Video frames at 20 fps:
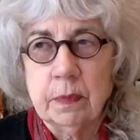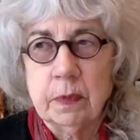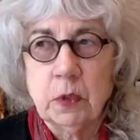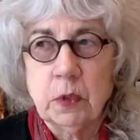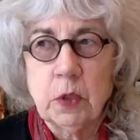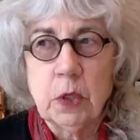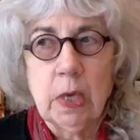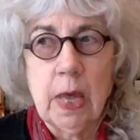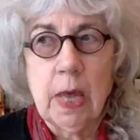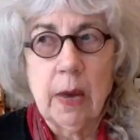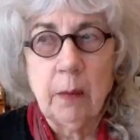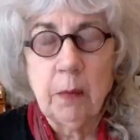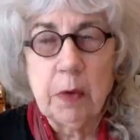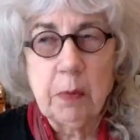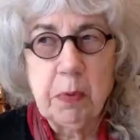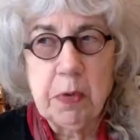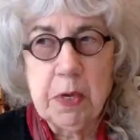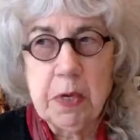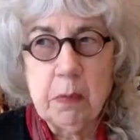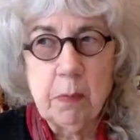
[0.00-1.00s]
Shall I
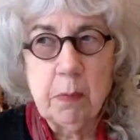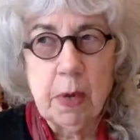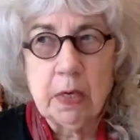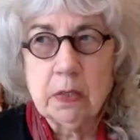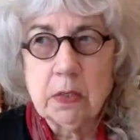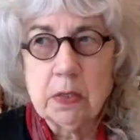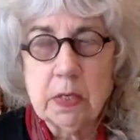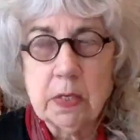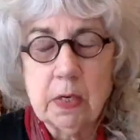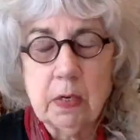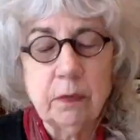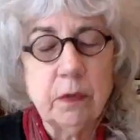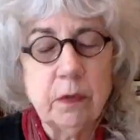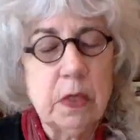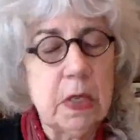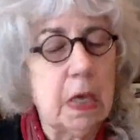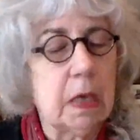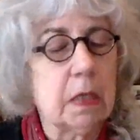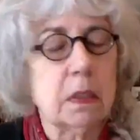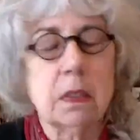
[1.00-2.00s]
repeat myself?
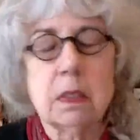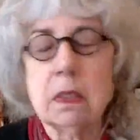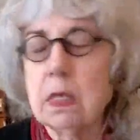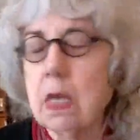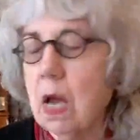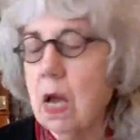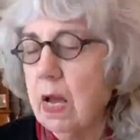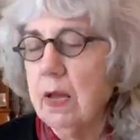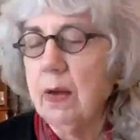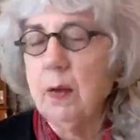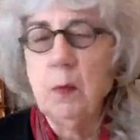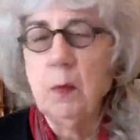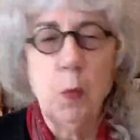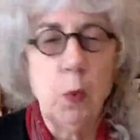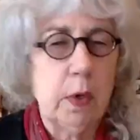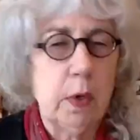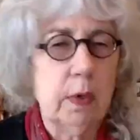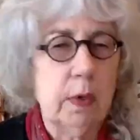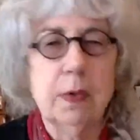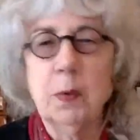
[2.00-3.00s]
Yes, I
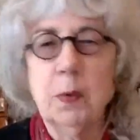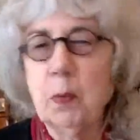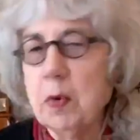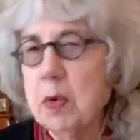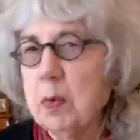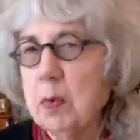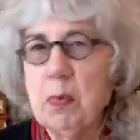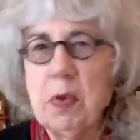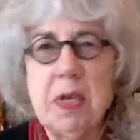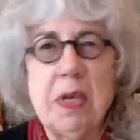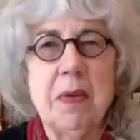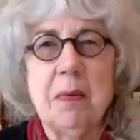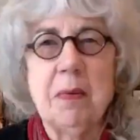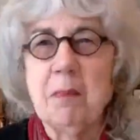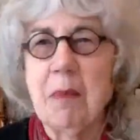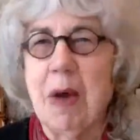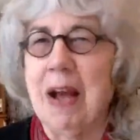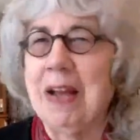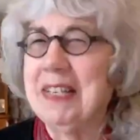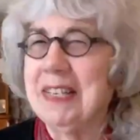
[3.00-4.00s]
will repeat
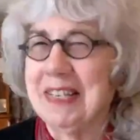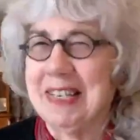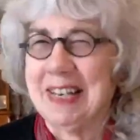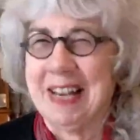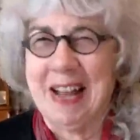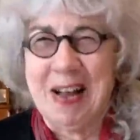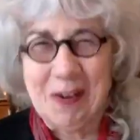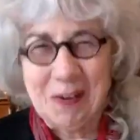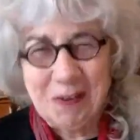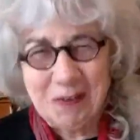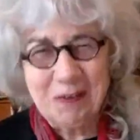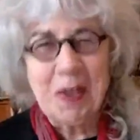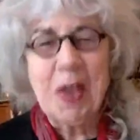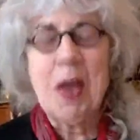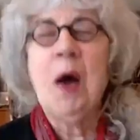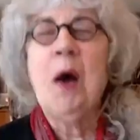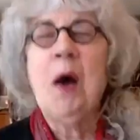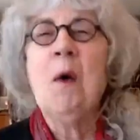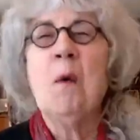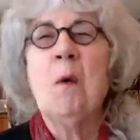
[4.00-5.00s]
myself.
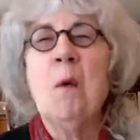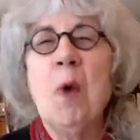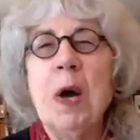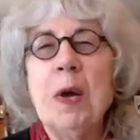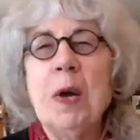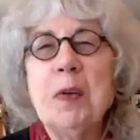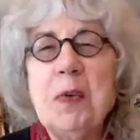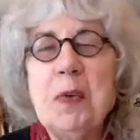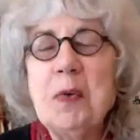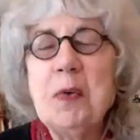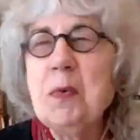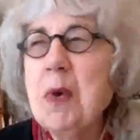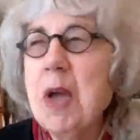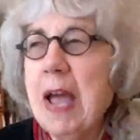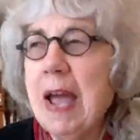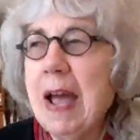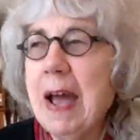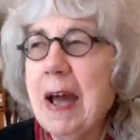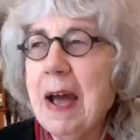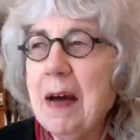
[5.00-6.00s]
What you
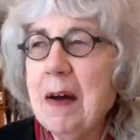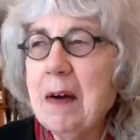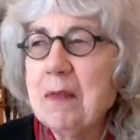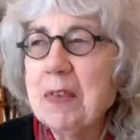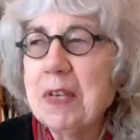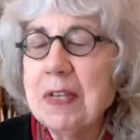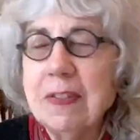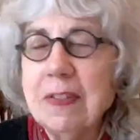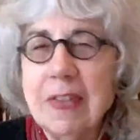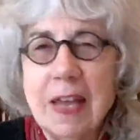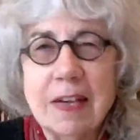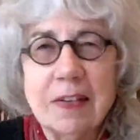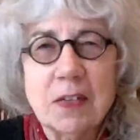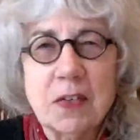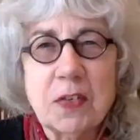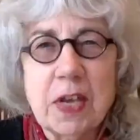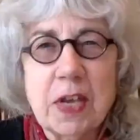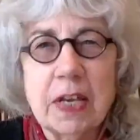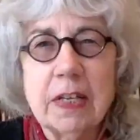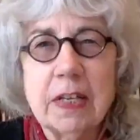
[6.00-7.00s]
have in that
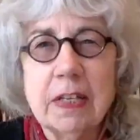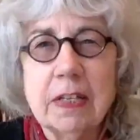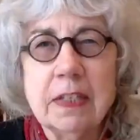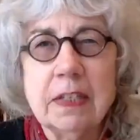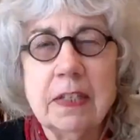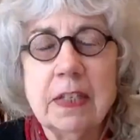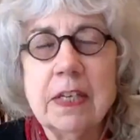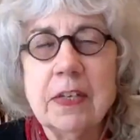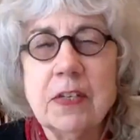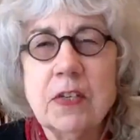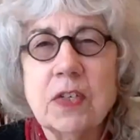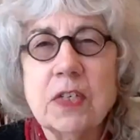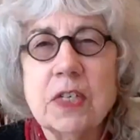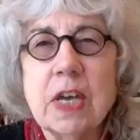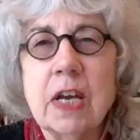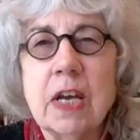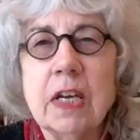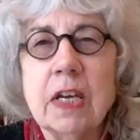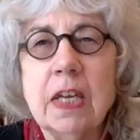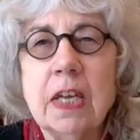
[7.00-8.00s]
second list,
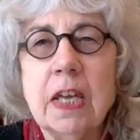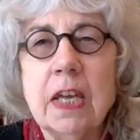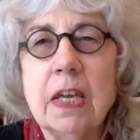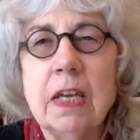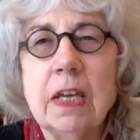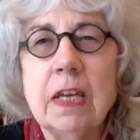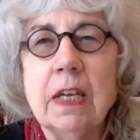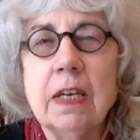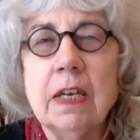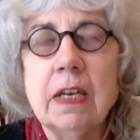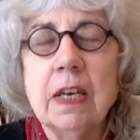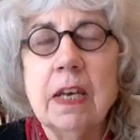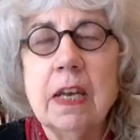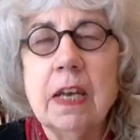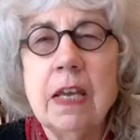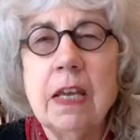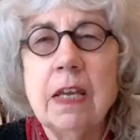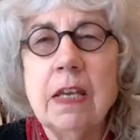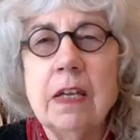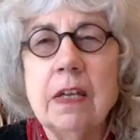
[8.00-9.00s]
again,
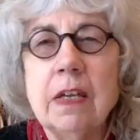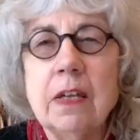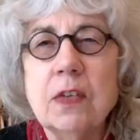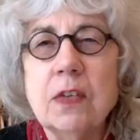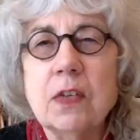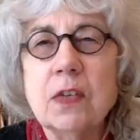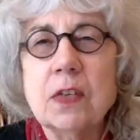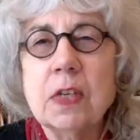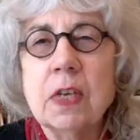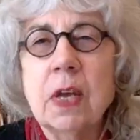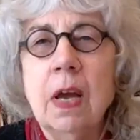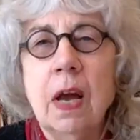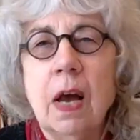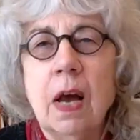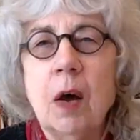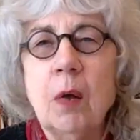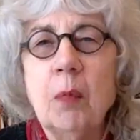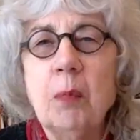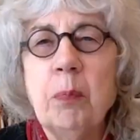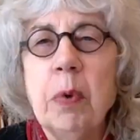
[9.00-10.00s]
is
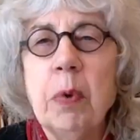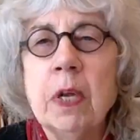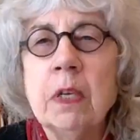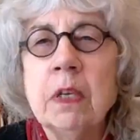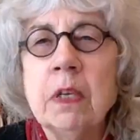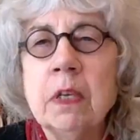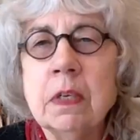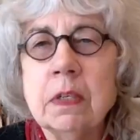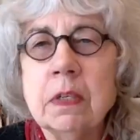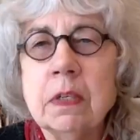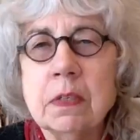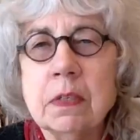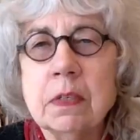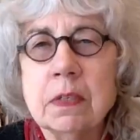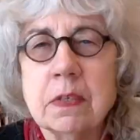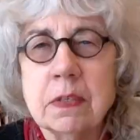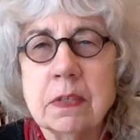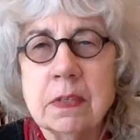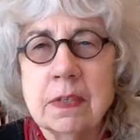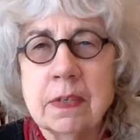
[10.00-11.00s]

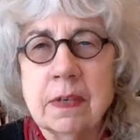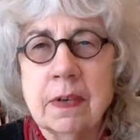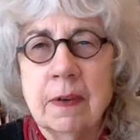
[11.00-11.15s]
abundance,